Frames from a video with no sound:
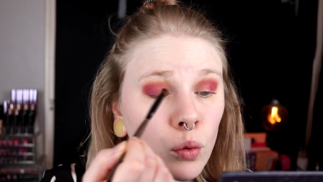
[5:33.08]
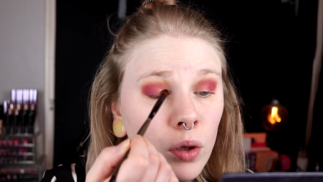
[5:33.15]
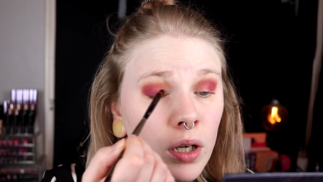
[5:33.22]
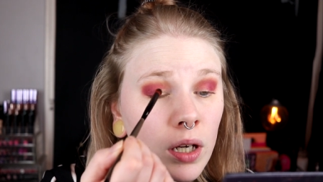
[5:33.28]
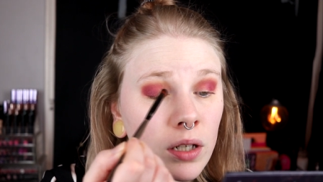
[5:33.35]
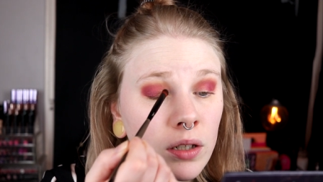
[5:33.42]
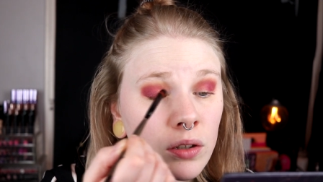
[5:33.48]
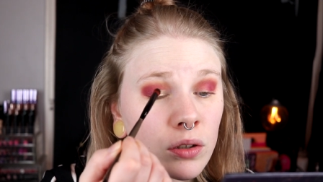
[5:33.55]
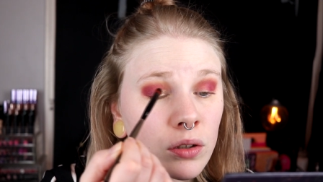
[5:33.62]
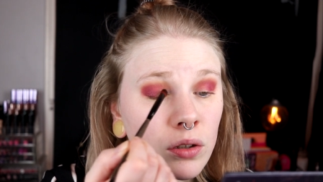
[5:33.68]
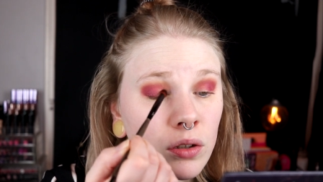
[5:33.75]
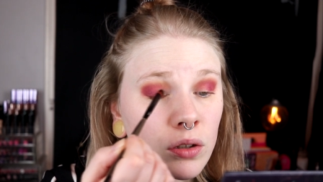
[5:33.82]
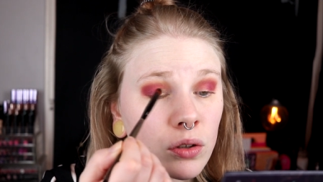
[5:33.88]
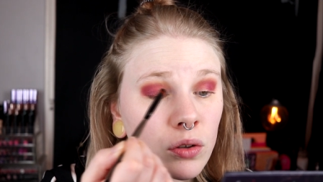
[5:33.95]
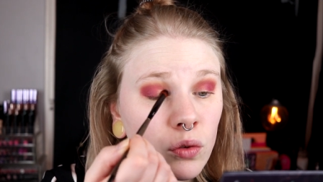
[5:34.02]
cut
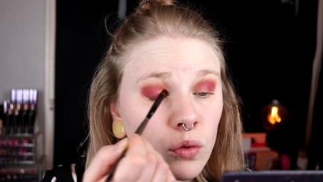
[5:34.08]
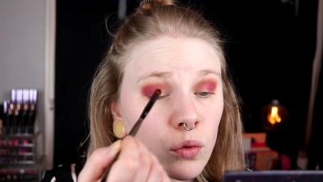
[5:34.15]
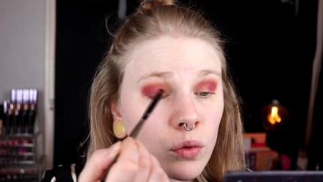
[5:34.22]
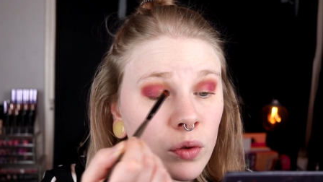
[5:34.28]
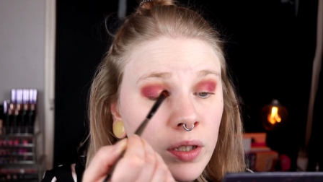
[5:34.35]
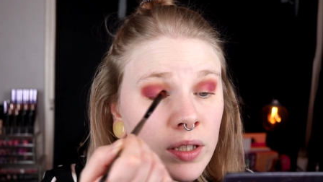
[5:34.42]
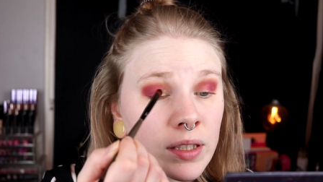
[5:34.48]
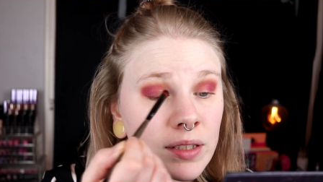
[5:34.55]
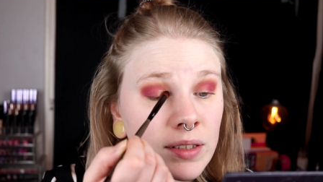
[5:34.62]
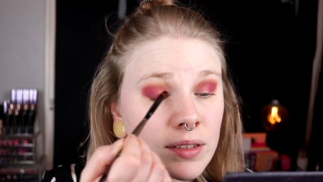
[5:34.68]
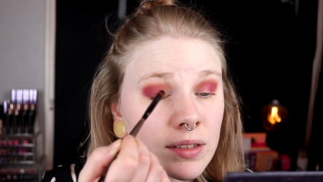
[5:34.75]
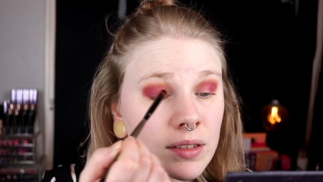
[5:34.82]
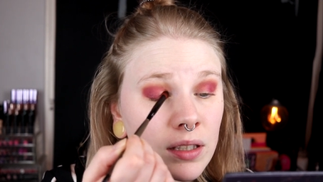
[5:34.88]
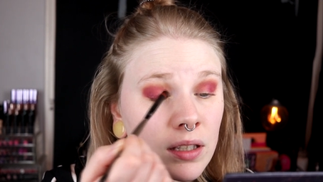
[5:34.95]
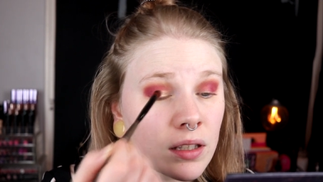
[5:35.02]

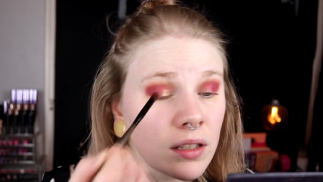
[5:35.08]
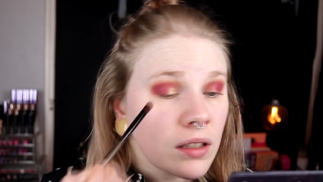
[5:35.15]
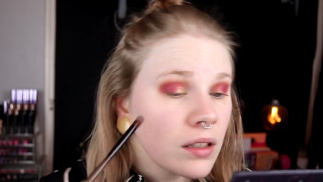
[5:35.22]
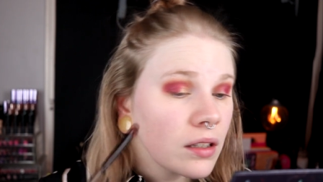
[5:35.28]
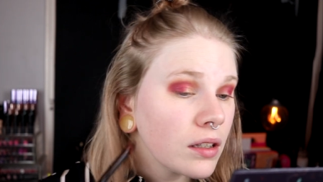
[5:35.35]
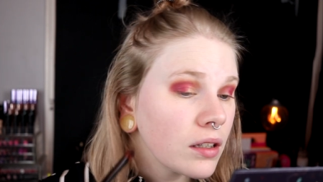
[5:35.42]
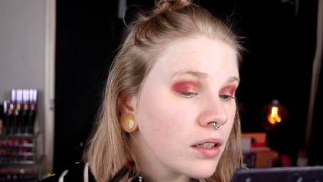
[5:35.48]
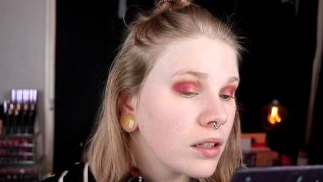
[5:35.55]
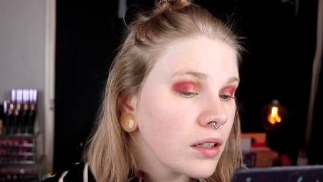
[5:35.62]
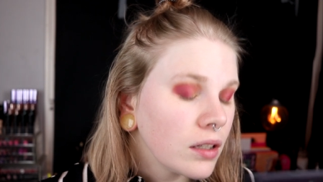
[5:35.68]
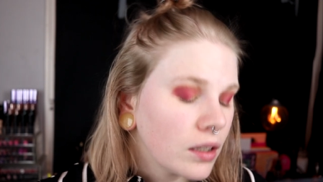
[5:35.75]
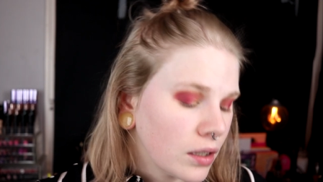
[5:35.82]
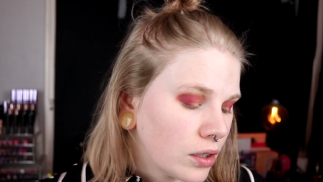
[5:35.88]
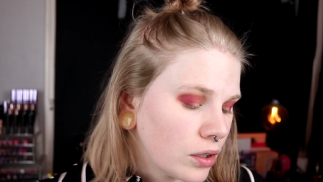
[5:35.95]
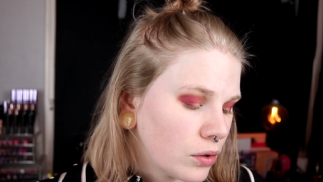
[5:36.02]
crease.
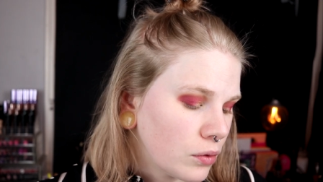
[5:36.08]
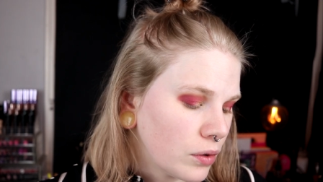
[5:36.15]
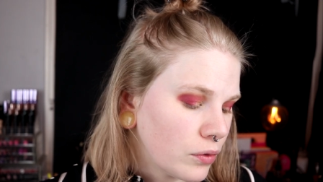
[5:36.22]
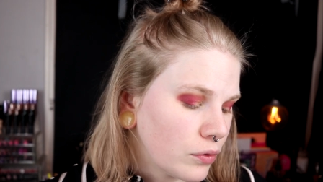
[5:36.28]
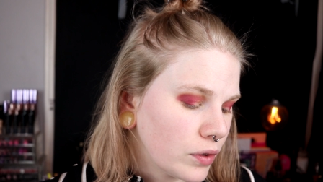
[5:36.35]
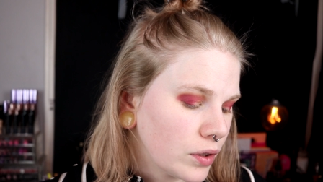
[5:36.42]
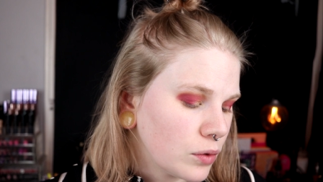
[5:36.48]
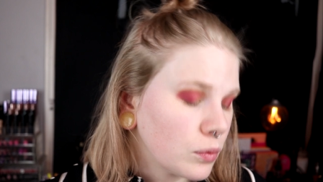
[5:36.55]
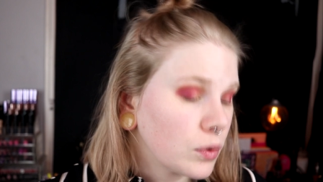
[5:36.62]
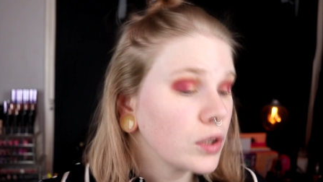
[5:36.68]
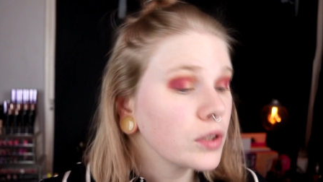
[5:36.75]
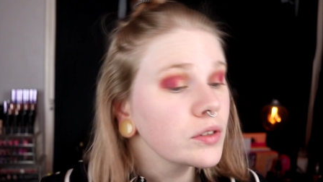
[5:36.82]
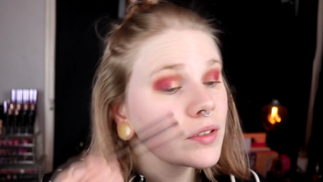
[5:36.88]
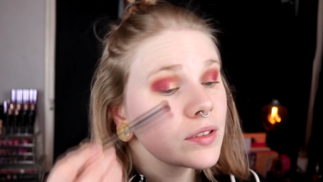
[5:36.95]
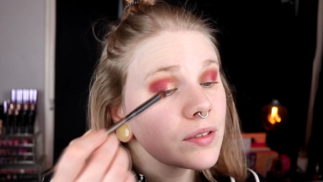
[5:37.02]
I think it
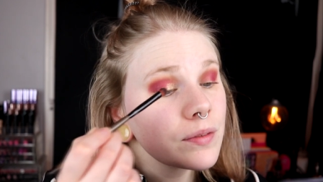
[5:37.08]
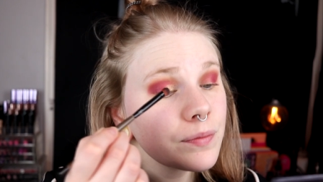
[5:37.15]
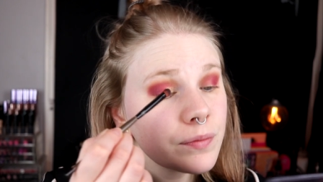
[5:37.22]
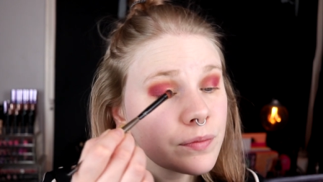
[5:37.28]
works.